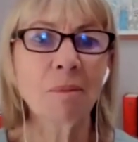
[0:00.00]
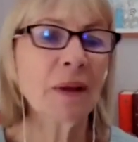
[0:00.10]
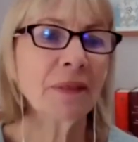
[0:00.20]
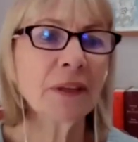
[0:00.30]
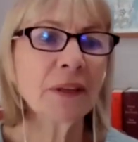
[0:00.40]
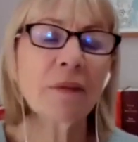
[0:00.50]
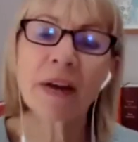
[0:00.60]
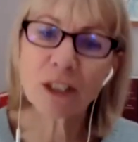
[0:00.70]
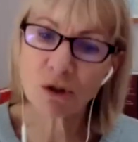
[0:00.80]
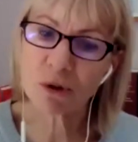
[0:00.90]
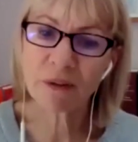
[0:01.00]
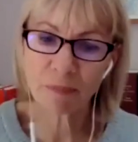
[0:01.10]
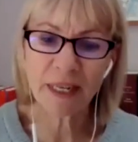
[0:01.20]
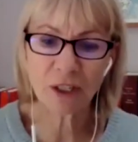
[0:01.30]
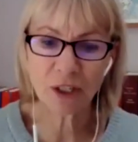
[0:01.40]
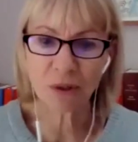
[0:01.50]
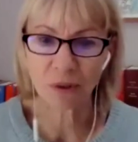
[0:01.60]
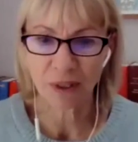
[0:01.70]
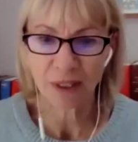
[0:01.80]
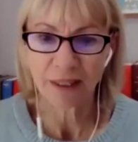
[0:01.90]
but you know that's true of me too
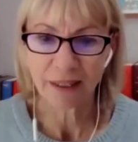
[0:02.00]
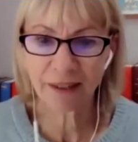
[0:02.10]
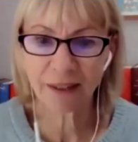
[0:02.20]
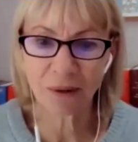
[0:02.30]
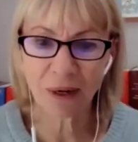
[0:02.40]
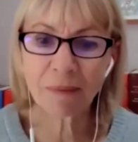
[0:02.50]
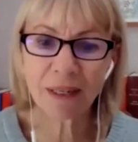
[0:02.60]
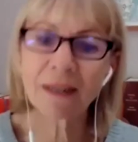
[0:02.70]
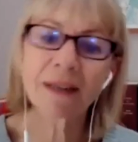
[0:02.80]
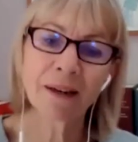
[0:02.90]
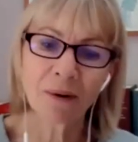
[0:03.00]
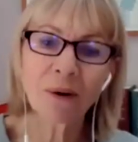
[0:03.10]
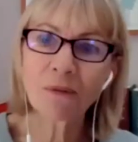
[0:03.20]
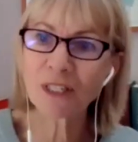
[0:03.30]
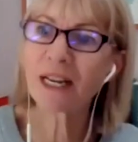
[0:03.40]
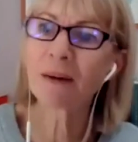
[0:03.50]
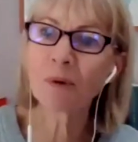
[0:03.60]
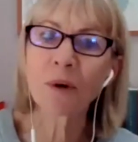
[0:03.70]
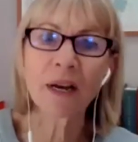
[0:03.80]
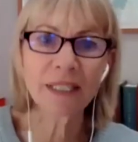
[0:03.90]
you know i mean you know obviously i'm
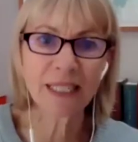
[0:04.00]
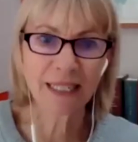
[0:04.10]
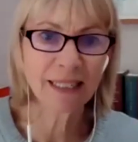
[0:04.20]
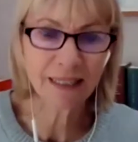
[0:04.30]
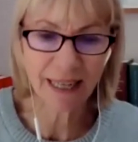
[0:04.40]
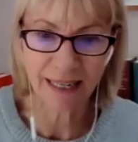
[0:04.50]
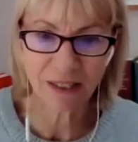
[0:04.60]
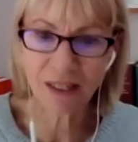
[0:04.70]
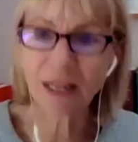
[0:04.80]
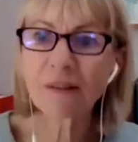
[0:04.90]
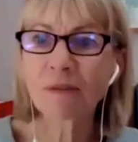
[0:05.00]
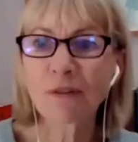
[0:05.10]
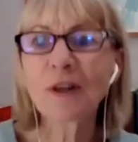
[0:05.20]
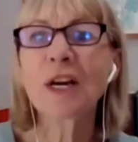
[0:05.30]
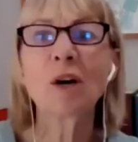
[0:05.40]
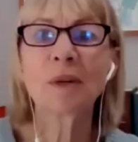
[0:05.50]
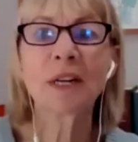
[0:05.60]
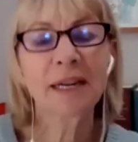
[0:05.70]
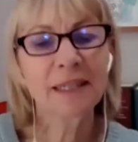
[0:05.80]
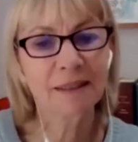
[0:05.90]
not 90 yet and i fully hope that
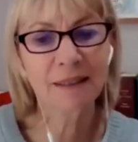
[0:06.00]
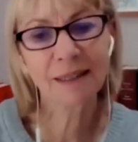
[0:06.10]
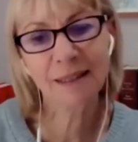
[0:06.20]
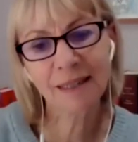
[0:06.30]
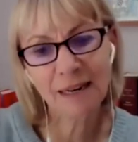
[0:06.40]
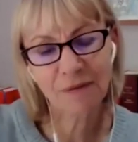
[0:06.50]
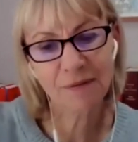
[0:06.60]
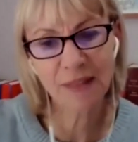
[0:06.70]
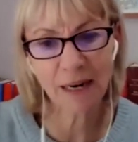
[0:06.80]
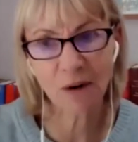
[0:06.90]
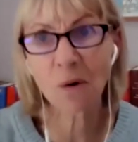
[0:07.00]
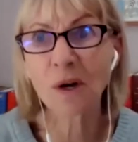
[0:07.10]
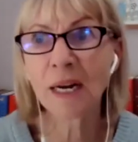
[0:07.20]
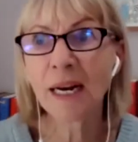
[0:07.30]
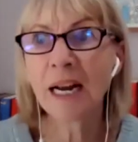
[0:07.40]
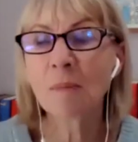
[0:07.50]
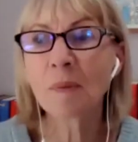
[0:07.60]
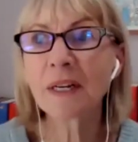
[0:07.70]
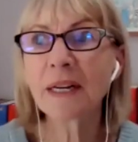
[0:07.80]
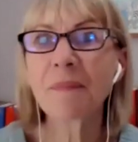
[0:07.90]
i live that long
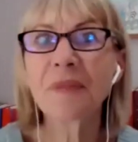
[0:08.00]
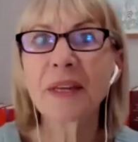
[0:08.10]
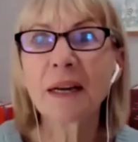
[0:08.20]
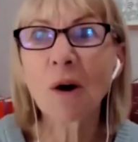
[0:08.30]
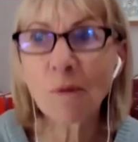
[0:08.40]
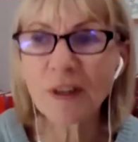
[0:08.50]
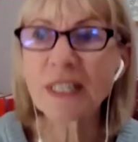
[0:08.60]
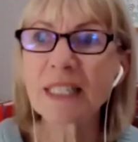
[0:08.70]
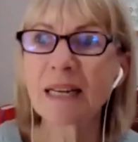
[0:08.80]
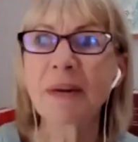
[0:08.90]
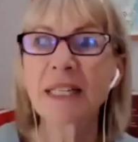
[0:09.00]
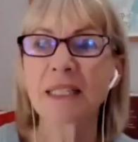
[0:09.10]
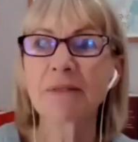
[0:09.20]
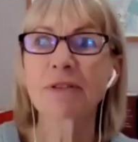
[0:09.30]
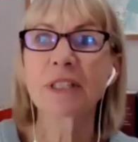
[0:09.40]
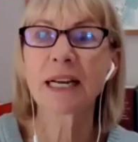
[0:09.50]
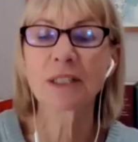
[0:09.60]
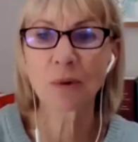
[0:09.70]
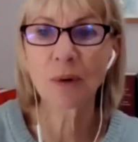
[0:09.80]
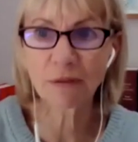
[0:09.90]
but obviously it makes a difference as
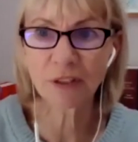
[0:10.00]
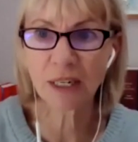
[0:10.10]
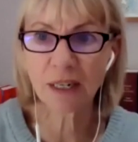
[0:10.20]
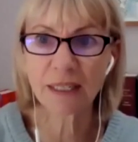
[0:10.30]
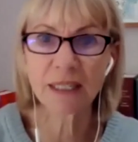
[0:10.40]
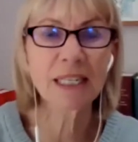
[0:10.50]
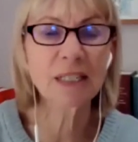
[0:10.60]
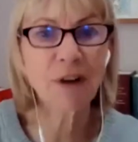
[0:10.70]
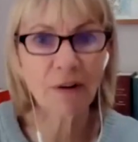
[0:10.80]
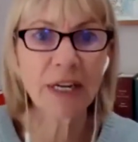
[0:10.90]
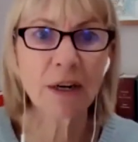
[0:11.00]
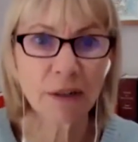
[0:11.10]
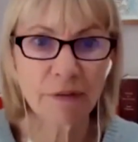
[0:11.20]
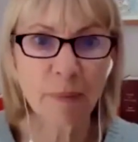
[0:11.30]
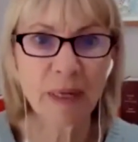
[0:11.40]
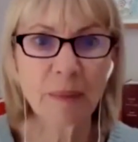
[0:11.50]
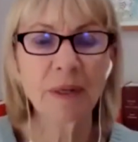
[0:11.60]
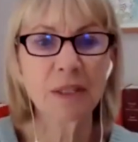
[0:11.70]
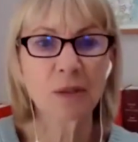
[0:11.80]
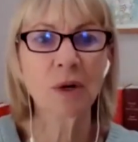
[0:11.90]
your health declines and it's very hard for people
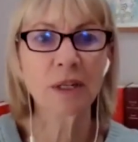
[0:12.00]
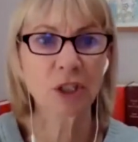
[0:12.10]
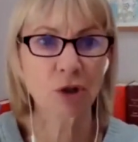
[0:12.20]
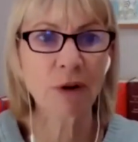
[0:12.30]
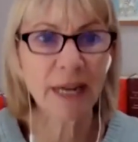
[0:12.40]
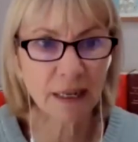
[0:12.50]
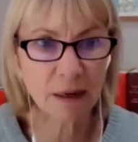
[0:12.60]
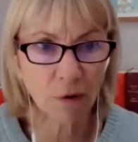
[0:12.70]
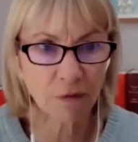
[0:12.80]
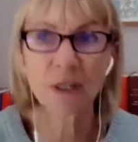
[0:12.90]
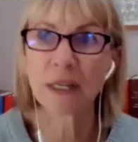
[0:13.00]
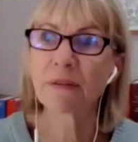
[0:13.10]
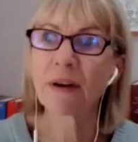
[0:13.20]
as worlds shrink often if